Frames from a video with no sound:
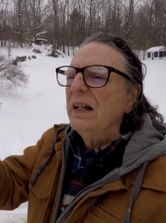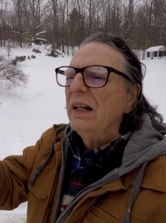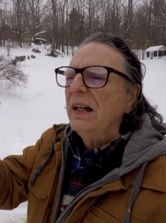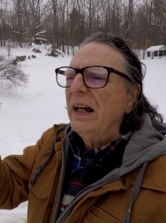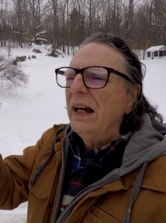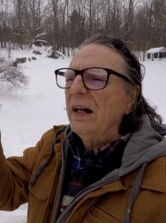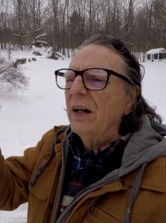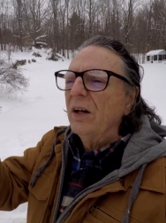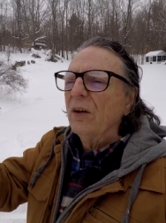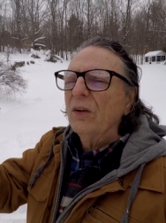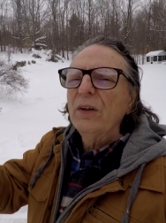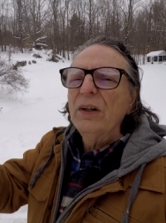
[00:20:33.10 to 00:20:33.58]

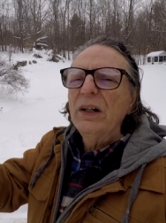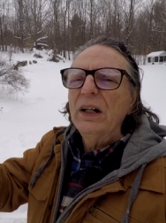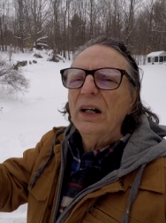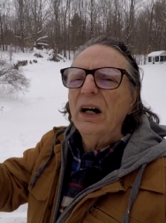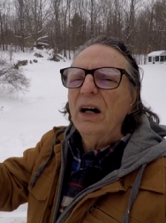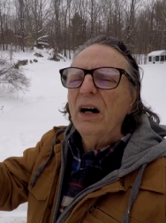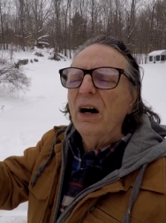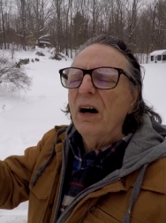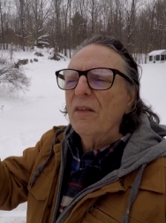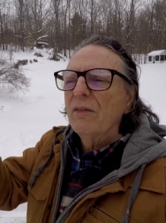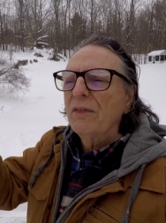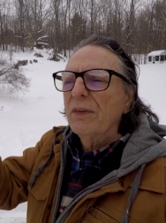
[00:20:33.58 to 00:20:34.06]
area
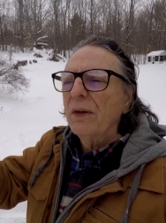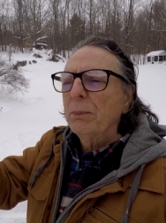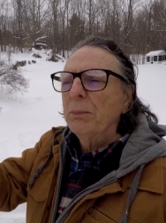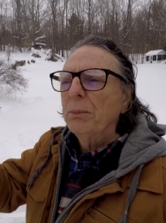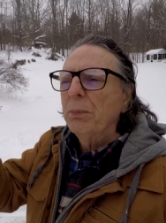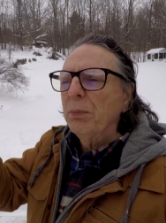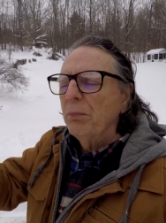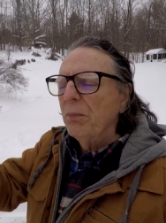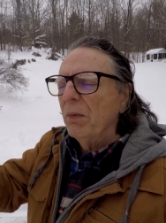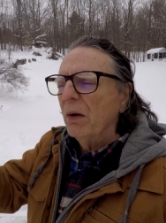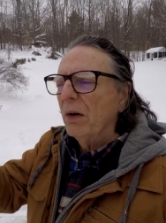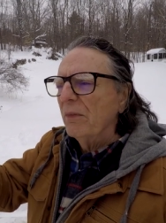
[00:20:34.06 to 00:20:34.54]
of the,
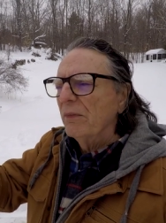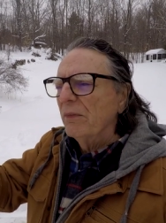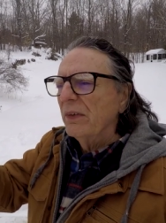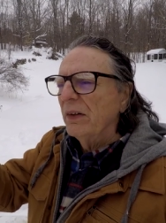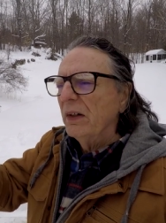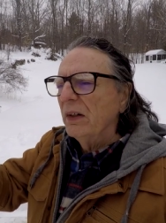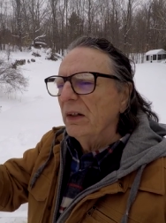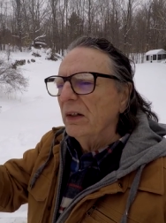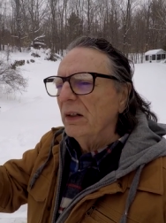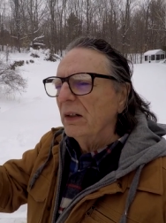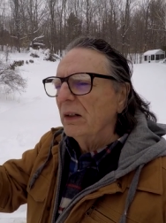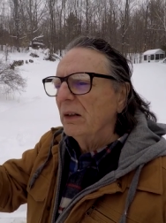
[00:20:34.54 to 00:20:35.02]
of
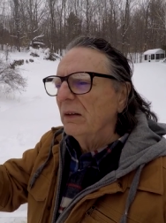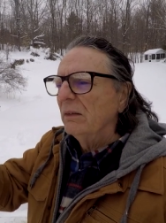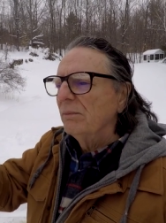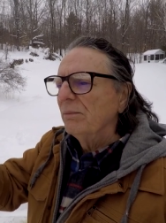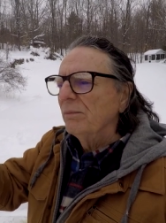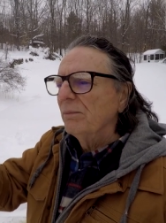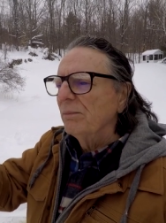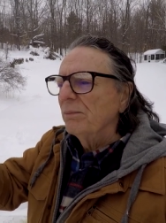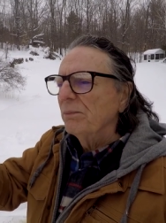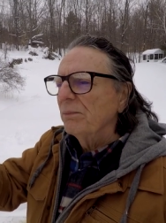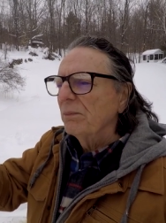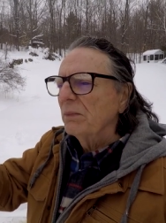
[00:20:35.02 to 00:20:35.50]
the
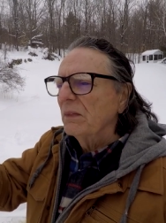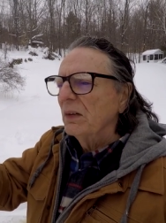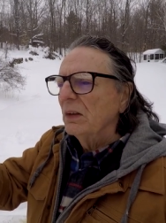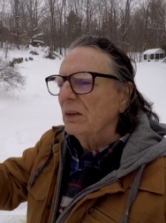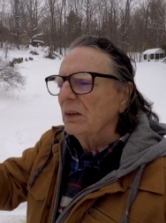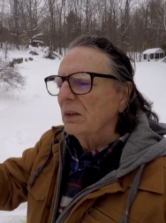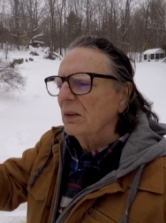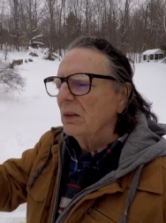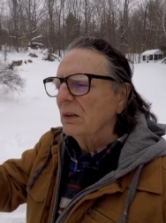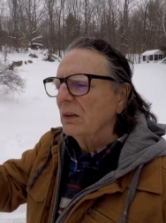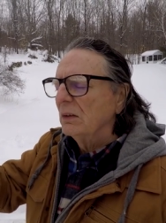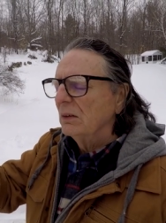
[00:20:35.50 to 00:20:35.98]

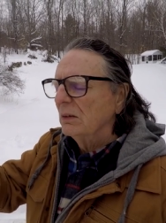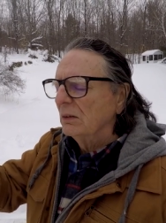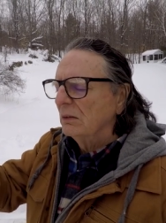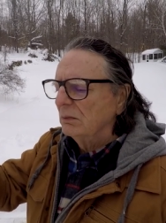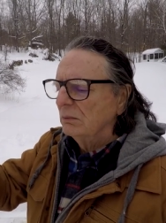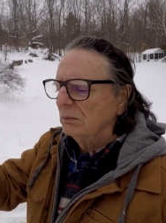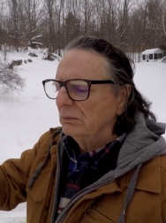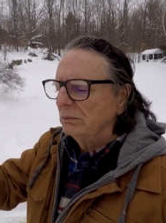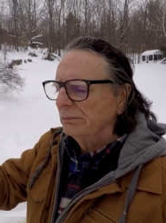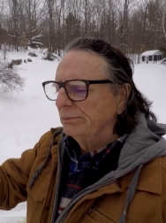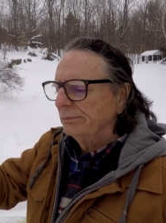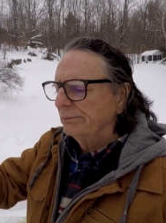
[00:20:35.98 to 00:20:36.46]
uh,
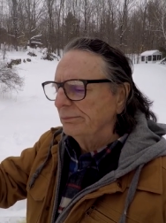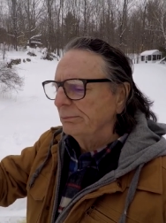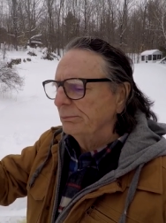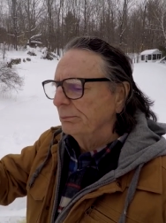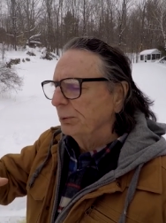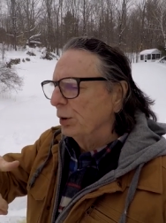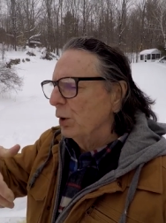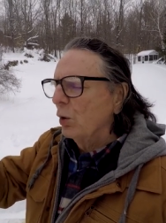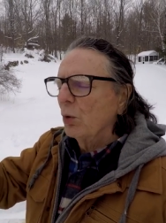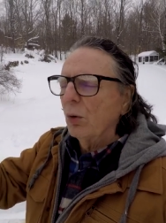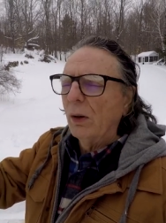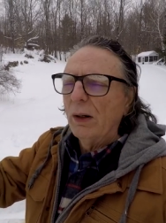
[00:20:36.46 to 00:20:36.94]
um,
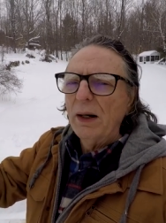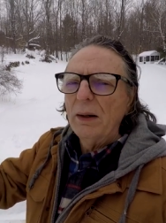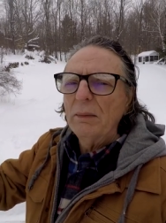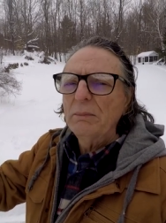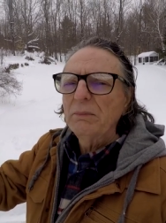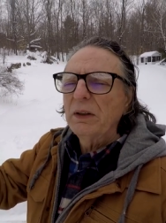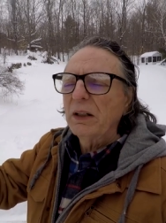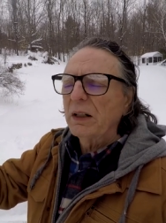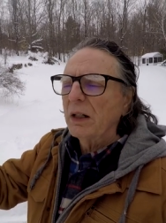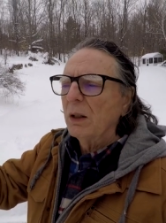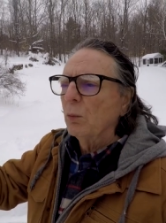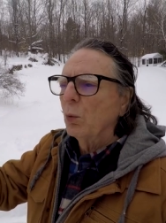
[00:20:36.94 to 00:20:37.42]
program
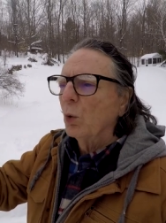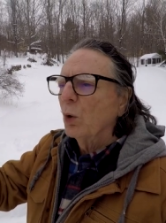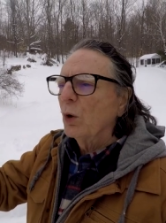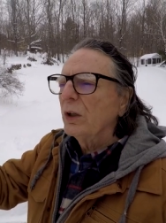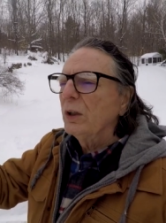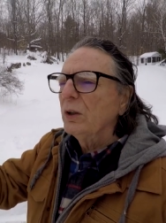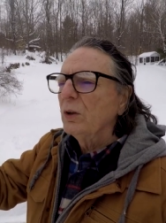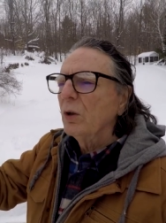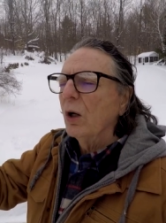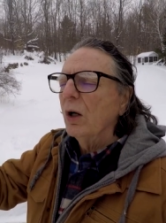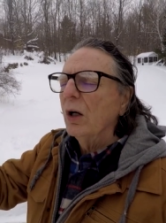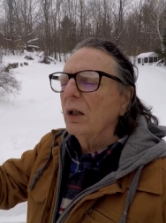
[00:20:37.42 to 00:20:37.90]
that I'm
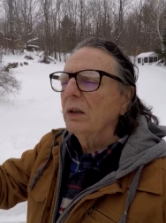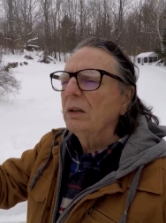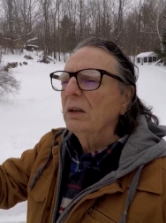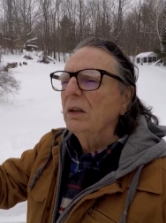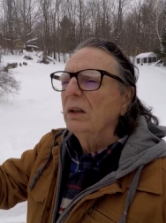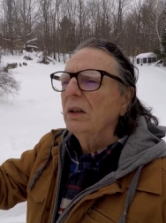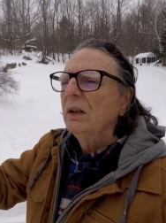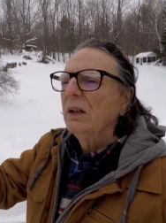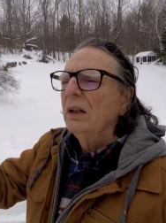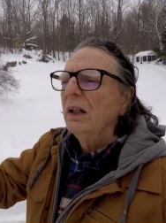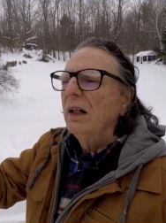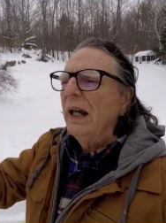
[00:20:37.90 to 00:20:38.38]
working on
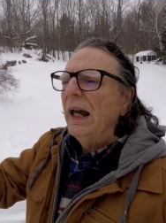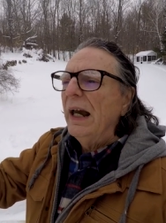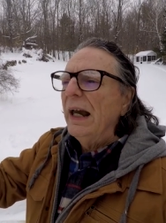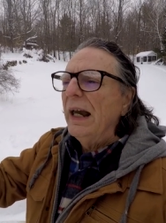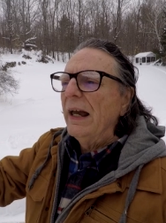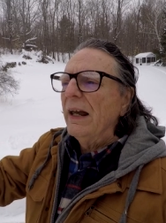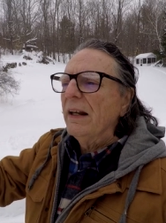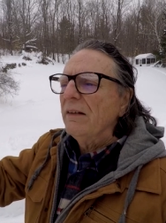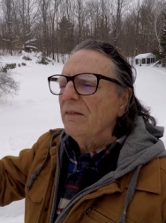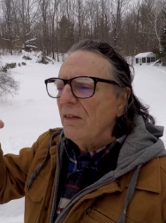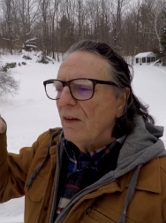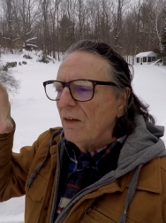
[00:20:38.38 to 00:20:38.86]

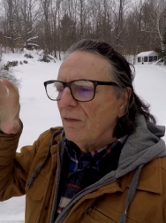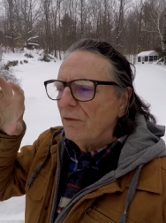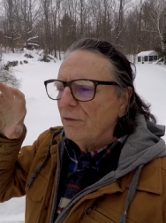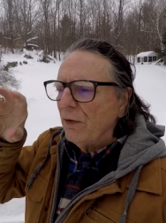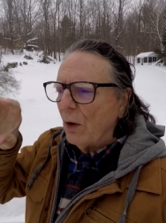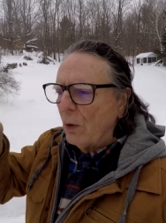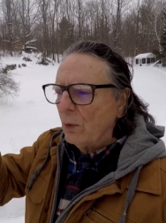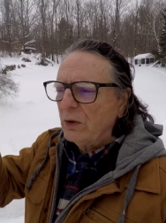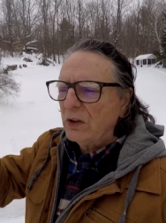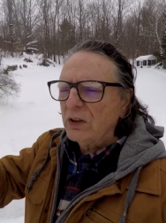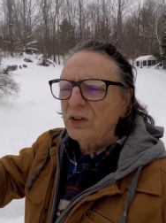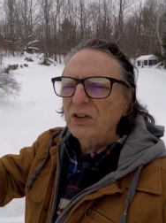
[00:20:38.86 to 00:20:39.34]
and
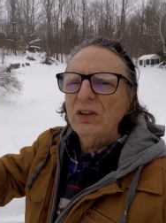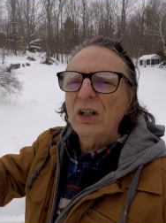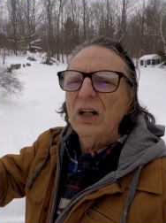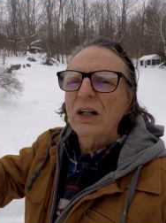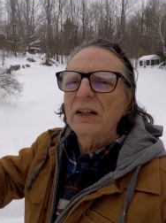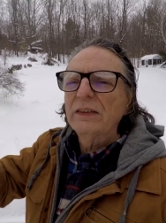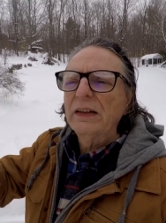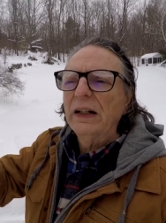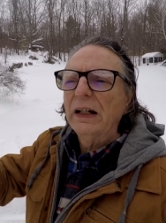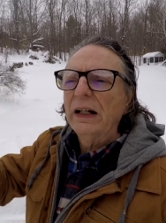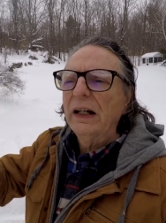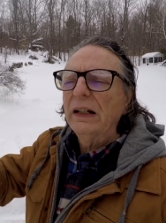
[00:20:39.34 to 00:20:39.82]
focus
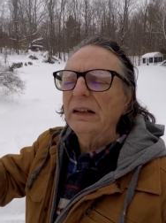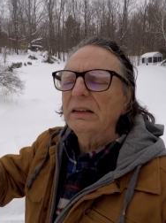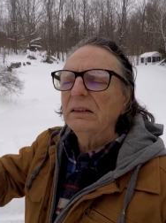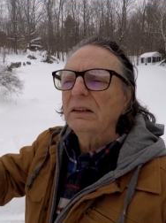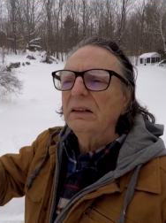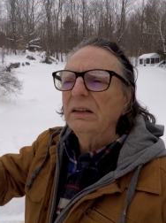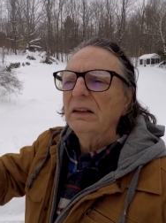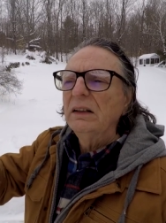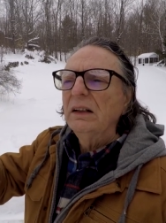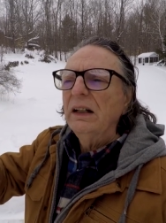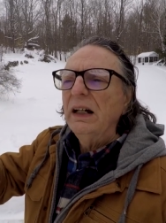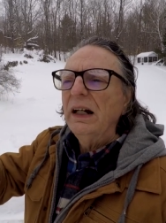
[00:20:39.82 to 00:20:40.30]
on that
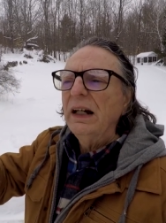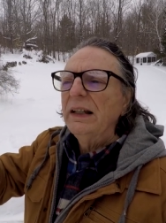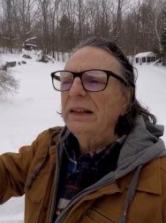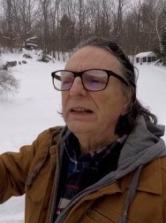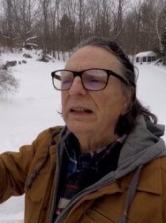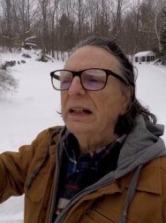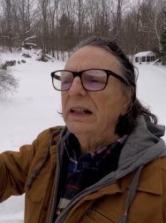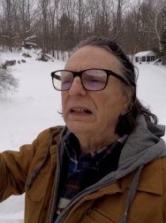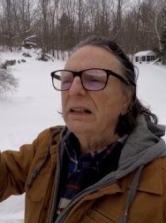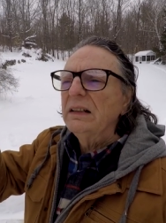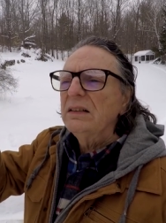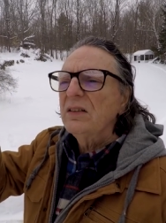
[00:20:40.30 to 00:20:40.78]
and
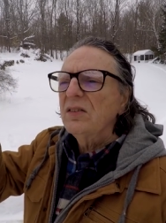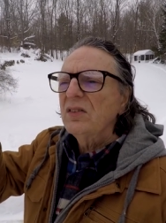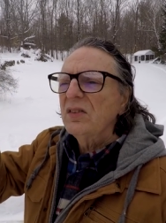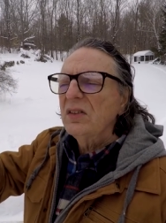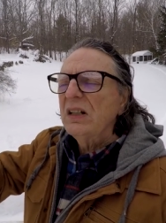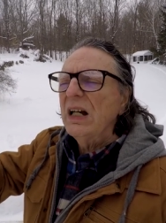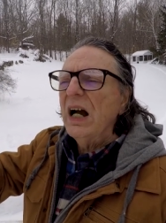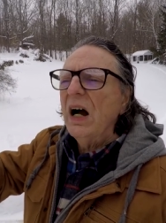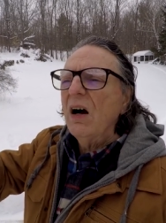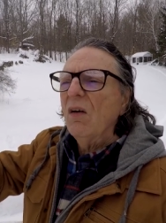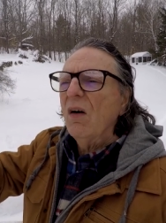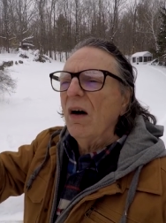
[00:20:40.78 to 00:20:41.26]
then see
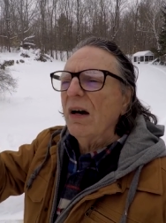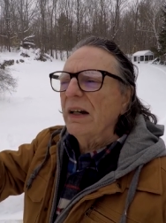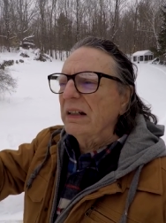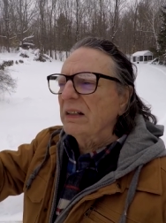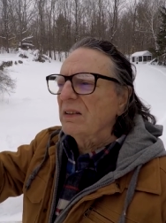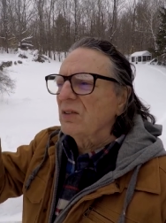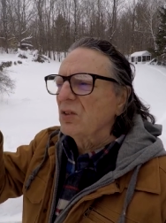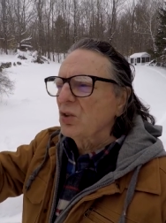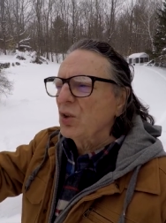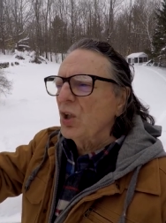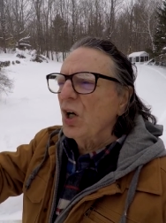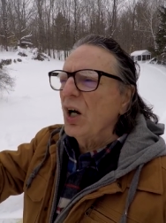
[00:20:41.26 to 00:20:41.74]
how I
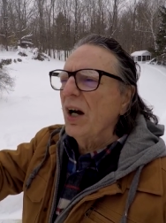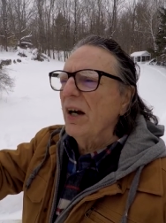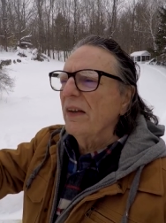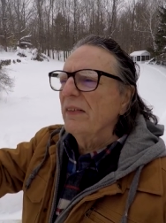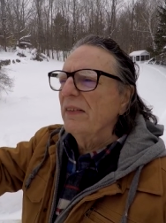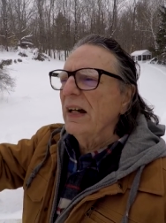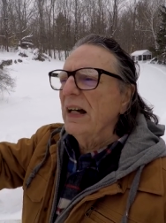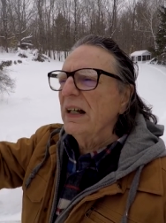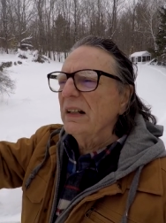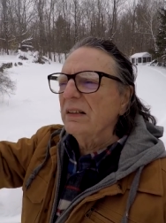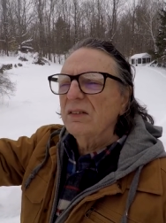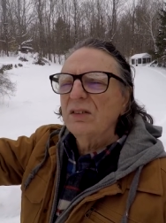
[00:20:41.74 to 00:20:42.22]
can tie
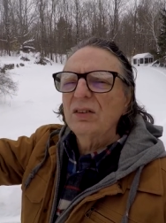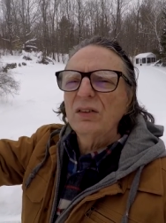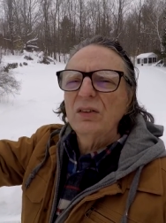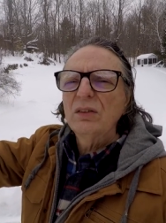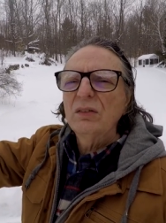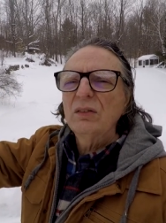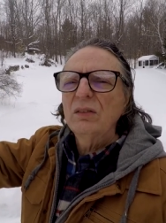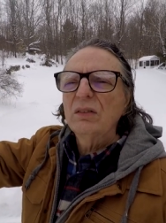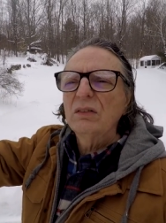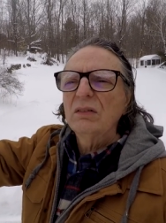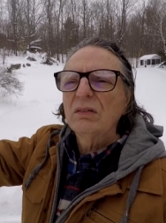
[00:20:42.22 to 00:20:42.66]
that to,